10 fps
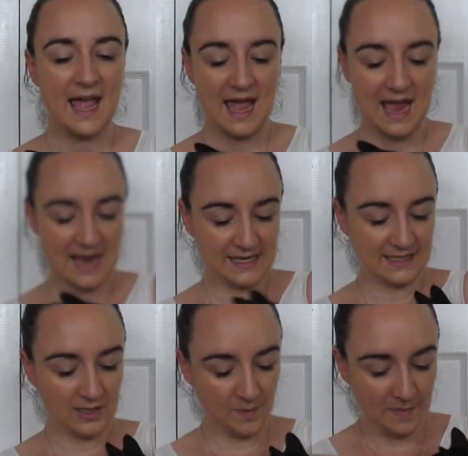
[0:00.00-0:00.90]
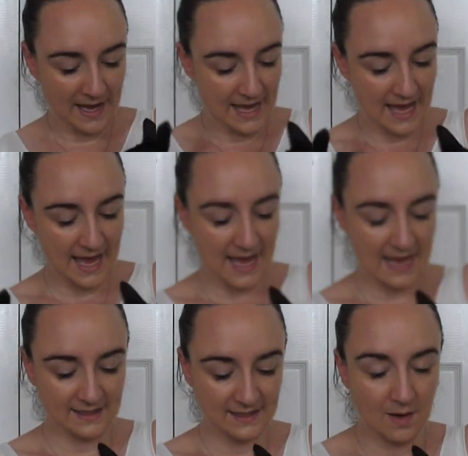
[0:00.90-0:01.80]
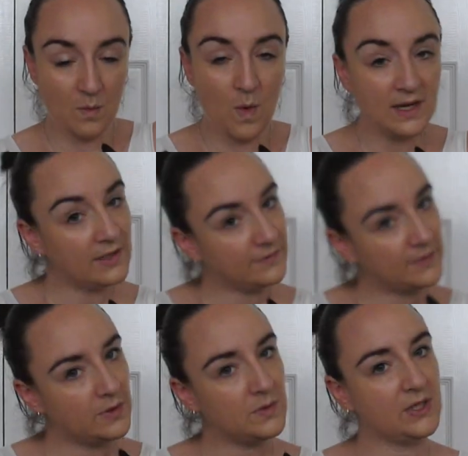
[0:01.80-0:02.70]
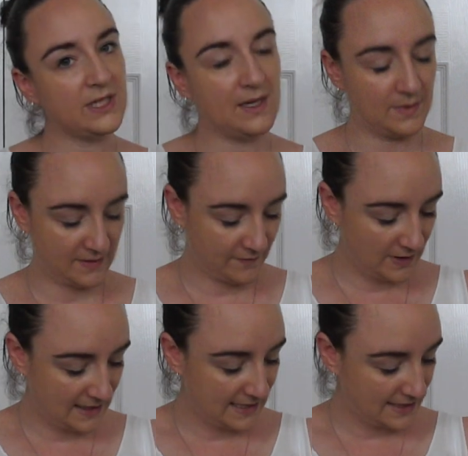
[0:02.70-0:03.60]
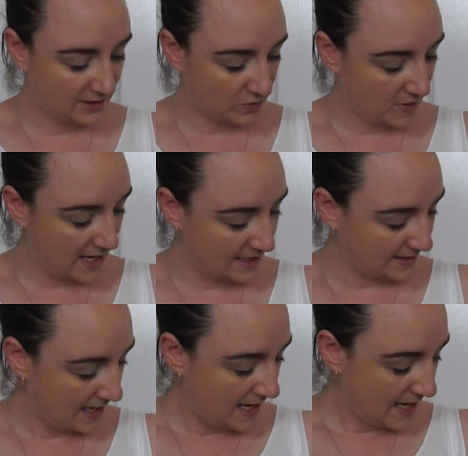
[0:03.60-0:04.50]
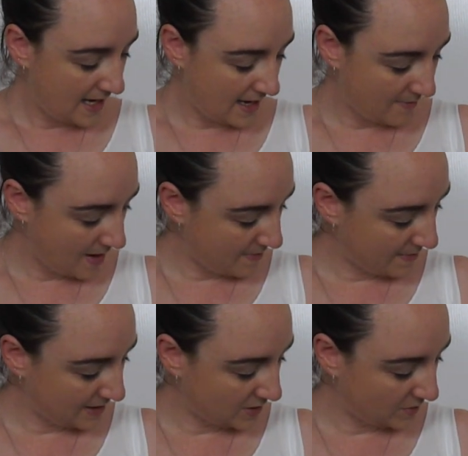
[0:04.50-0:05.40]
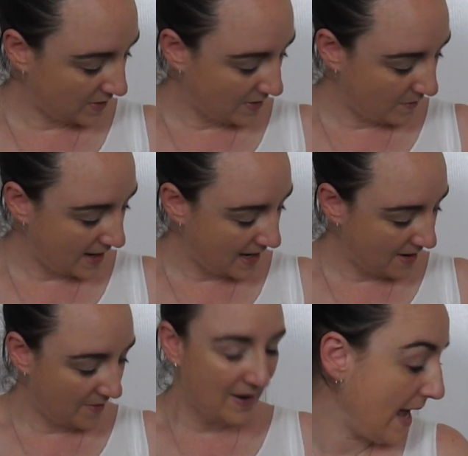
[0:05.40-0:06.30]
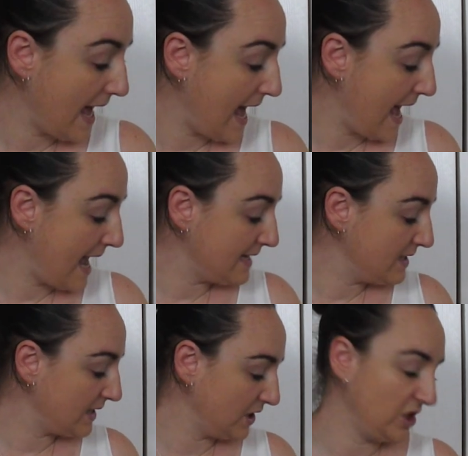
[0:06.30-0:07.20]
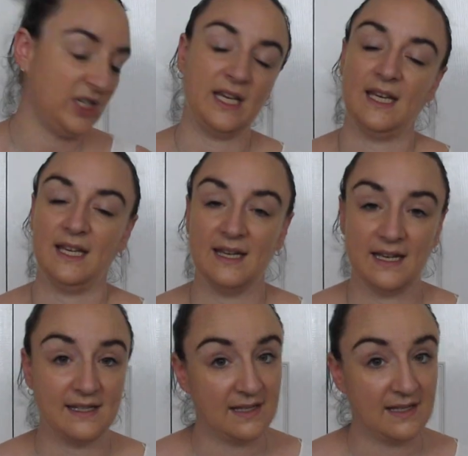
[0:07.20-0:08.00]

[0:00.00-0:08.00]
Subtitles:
And little Bee here has done wonderful. She was fully litter trained. Her mama taught her well, and she has